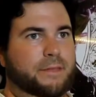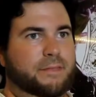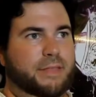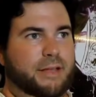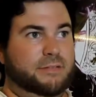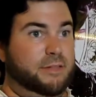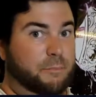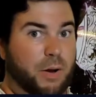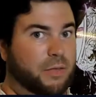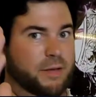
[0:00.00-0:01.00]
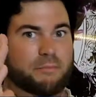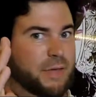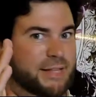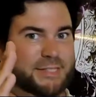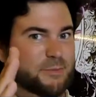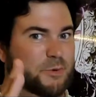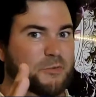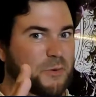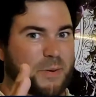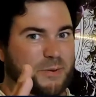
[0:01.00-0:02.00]
that's the
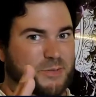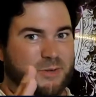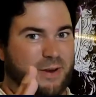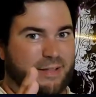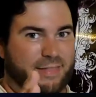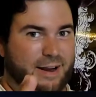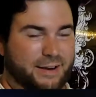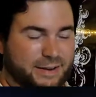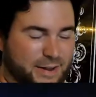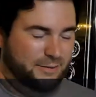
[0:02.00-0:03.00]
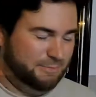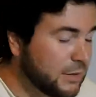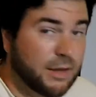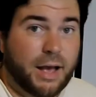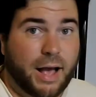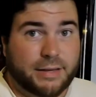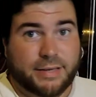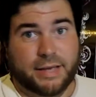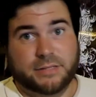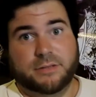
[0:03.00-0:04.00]
movie poster right there, you know?
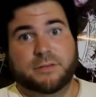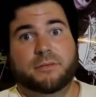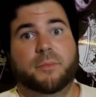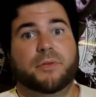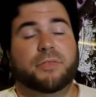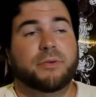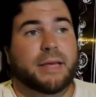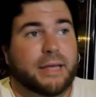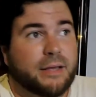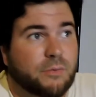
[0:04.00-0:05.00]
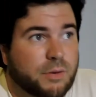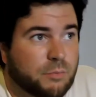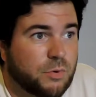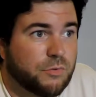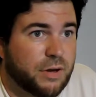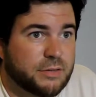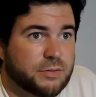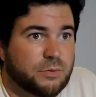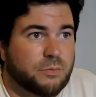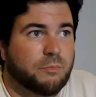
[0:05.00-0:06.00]
Yes, number 3, we move on
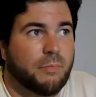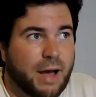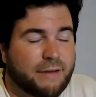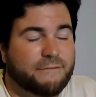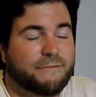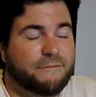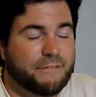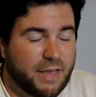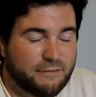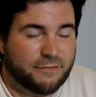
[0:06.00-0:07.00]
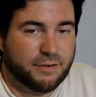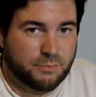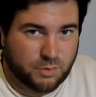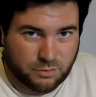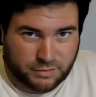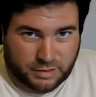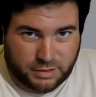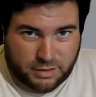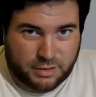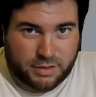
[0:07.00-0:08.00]
to my favorite movie.
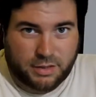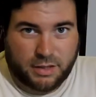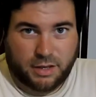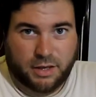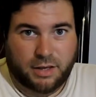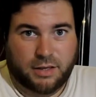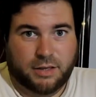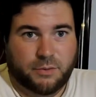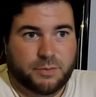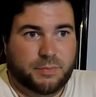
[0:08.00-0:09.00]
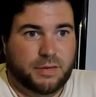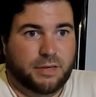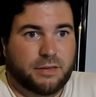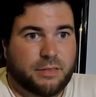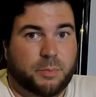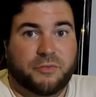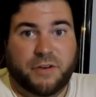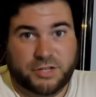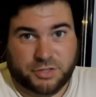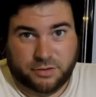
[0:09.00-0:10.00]
It would be The
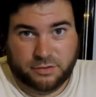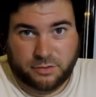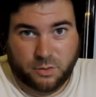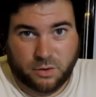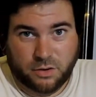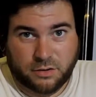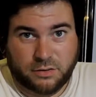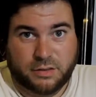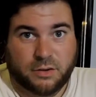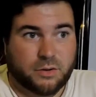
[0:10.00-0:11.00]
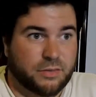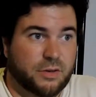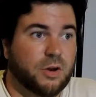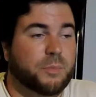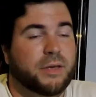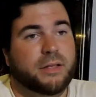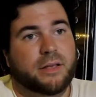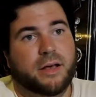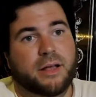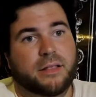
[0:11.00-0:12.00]
Professional, or the European
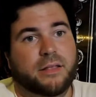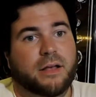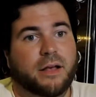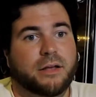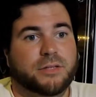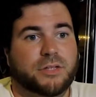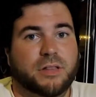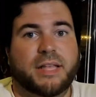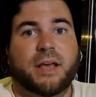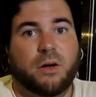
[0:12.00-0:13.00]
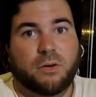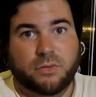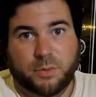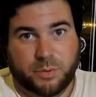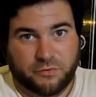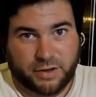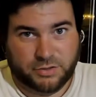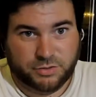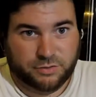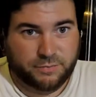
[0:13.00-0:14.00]
cut is Leon the Professional,